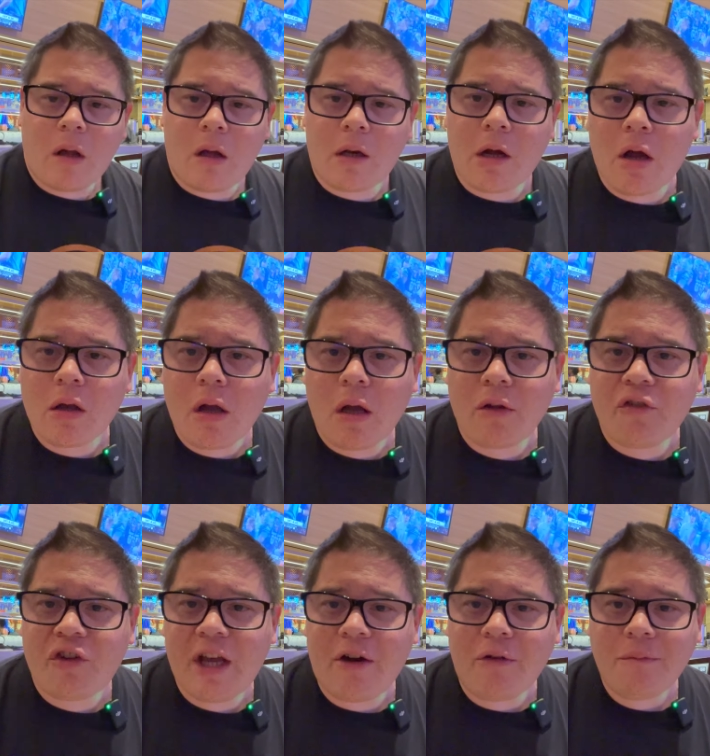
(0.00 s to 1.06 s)
on Hong Kong's
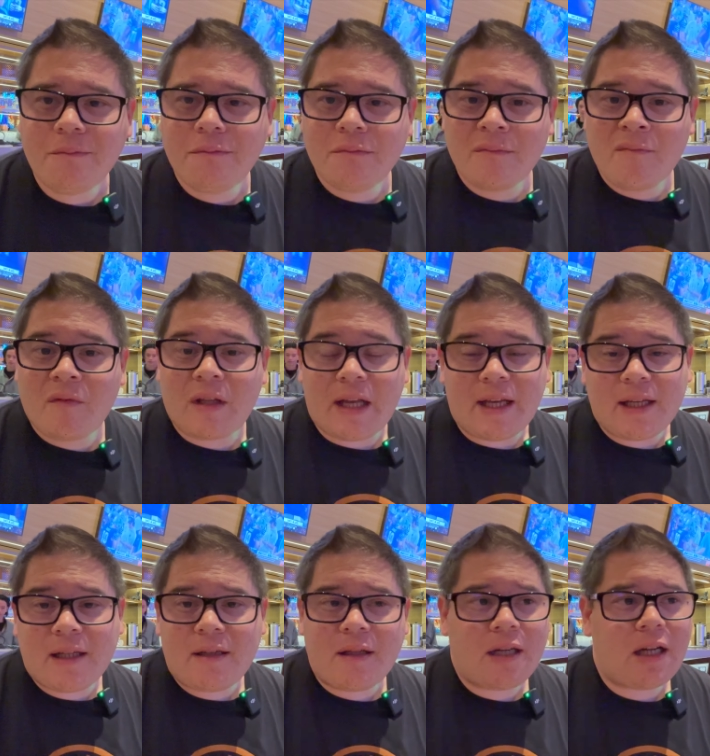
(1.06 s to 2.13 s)
channel
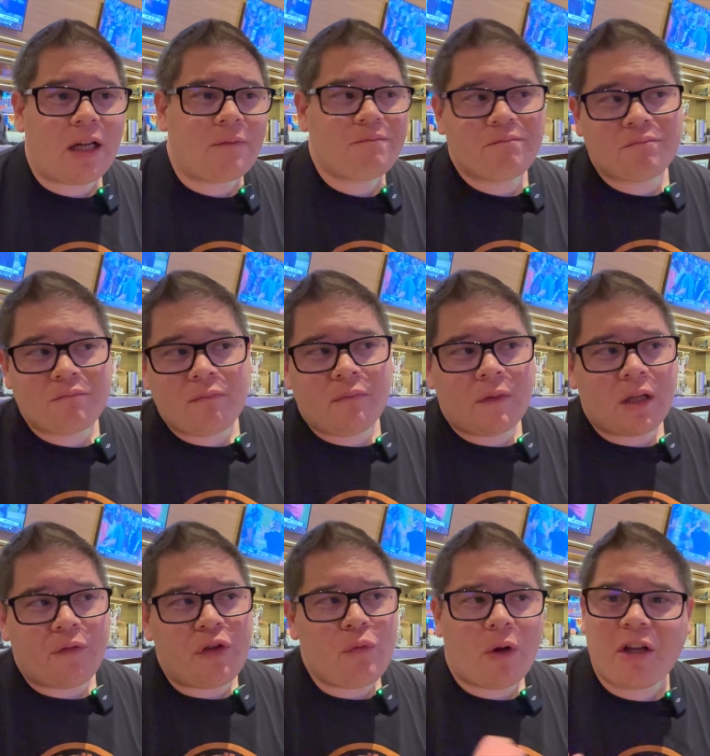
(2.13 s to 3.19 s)
and uh,
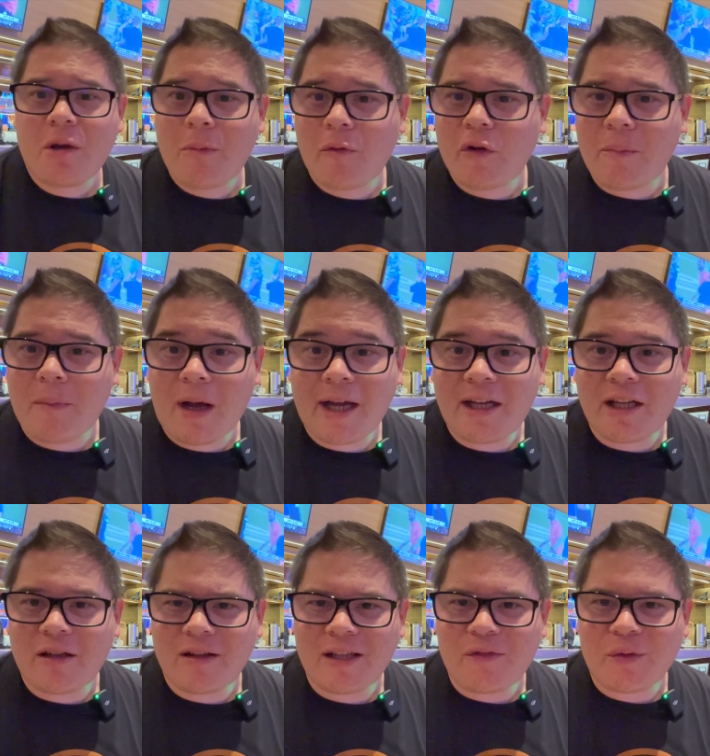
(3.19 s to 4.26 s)
if you want to come over to mine
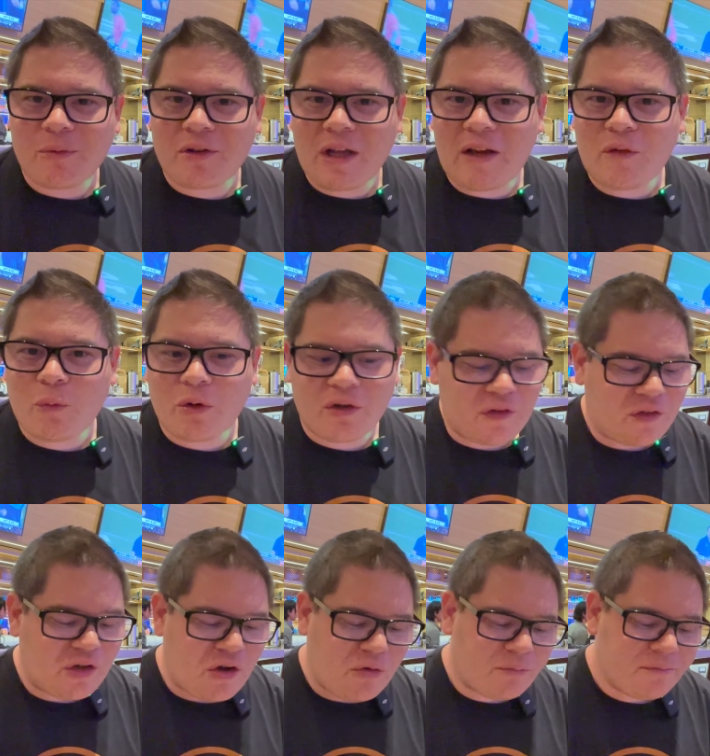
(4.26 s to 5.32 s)
and leave some nice words
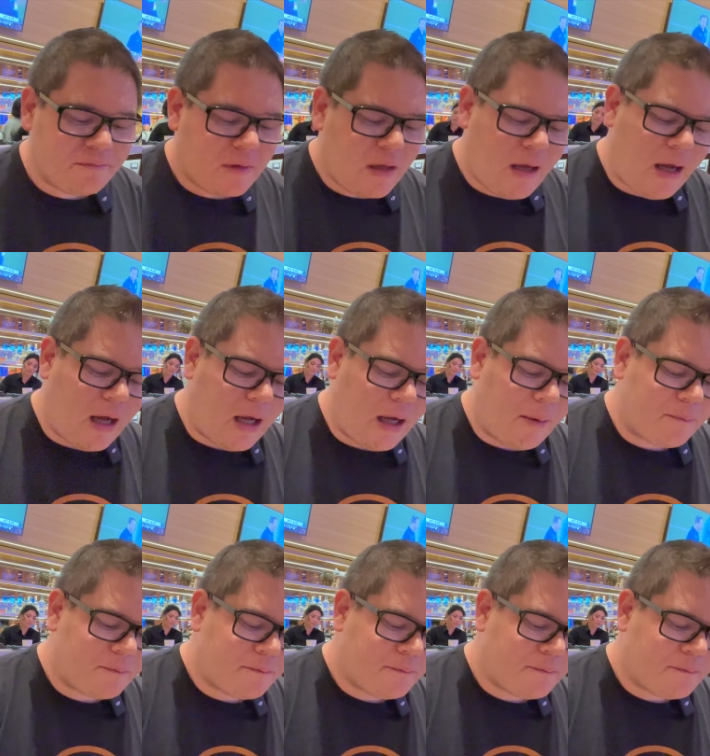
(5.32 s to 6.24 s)
too, um,